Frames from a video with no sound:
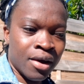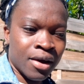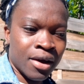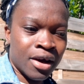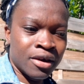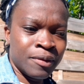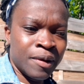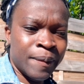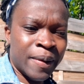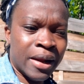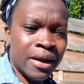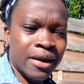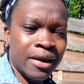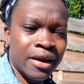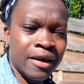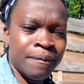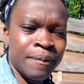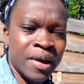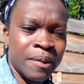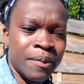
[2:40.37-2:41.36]
Cause my mother they
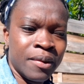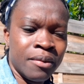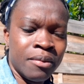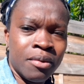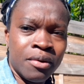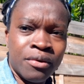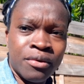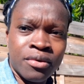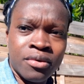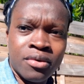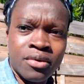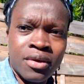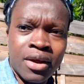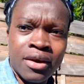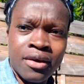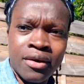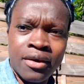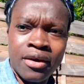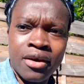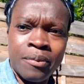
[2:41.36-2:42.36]
live maybe about
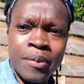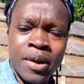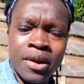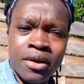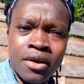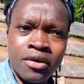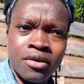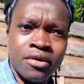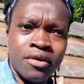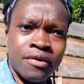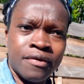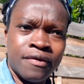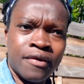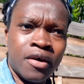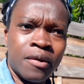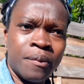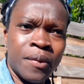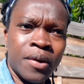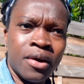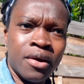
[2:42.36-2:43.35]
10 kilometers
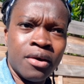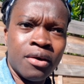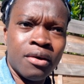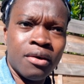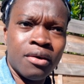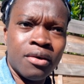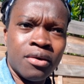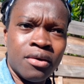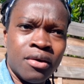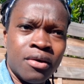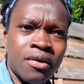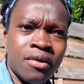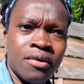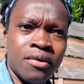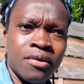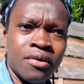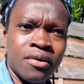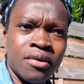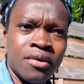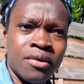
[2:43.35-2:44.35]
from me. No,
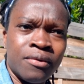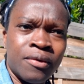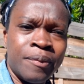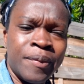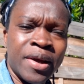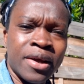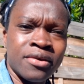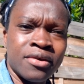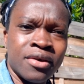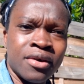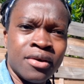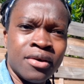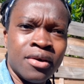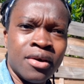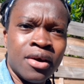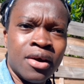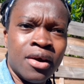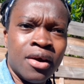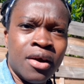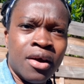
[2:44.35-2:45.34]
what me I say?
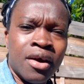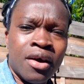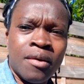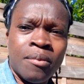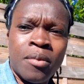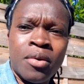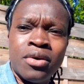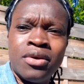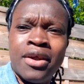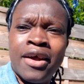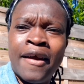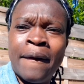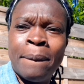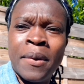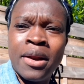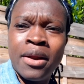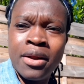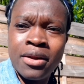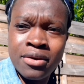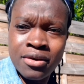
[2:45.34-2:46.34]
About 10
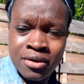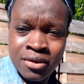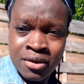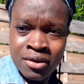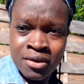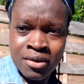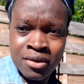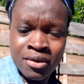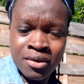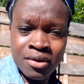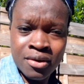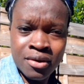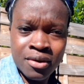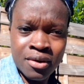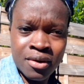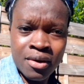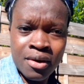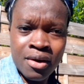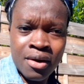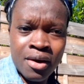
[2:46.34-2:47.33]
minutes
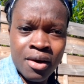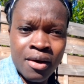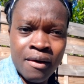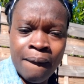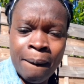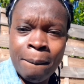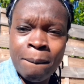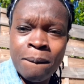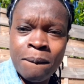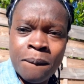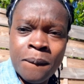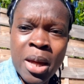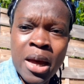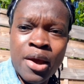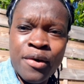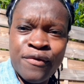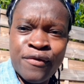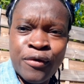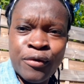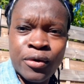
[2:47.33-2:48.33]

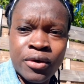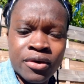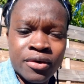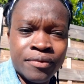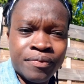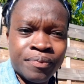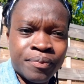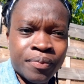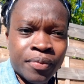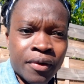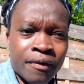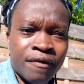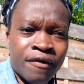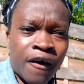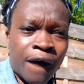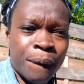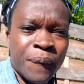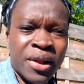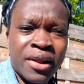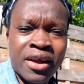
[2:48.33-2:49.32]
by foot
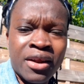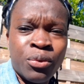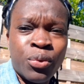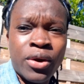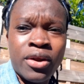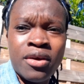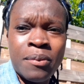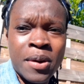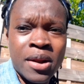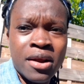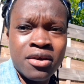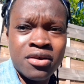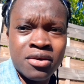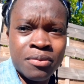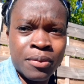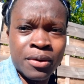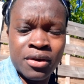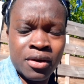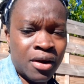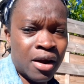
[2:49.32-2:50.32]
from me, 10-20 minutes,
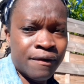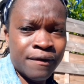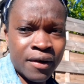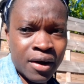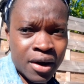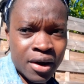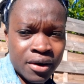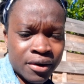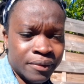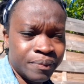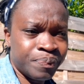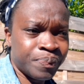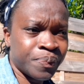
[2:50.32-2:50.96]
but not far.